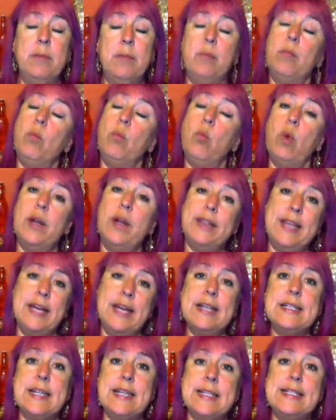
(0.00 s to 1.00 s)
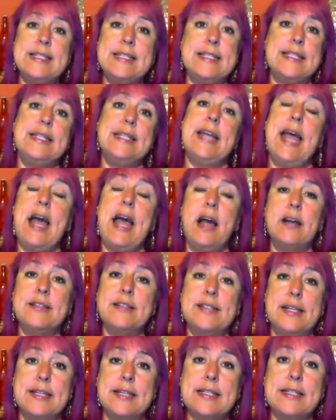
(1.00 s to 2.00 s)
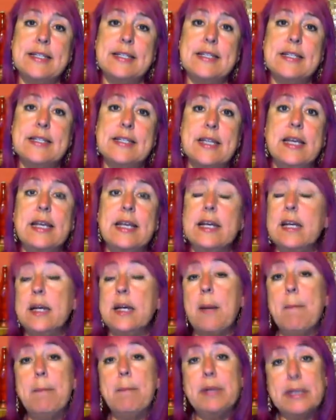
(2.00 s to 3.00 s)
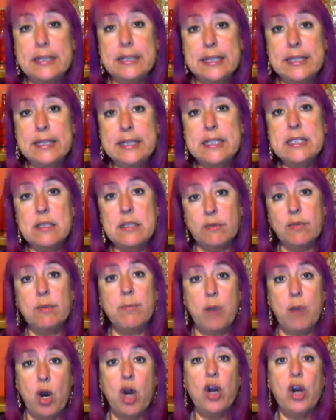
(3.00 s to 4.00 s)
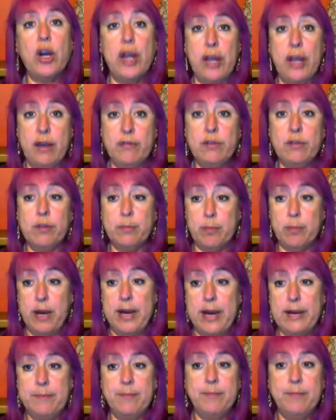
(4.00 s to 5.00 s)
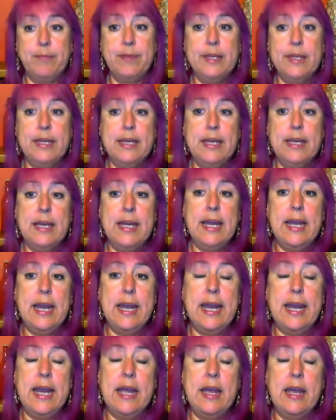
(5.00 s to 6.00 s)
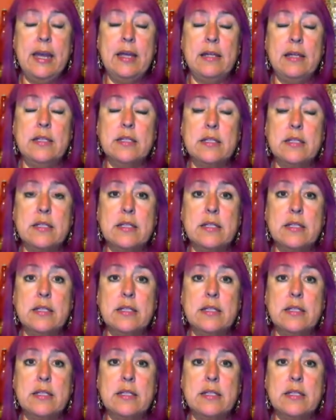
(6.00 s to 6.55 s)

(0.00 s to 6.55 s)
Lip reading: What that does is it accesses a completely different part of your brain. And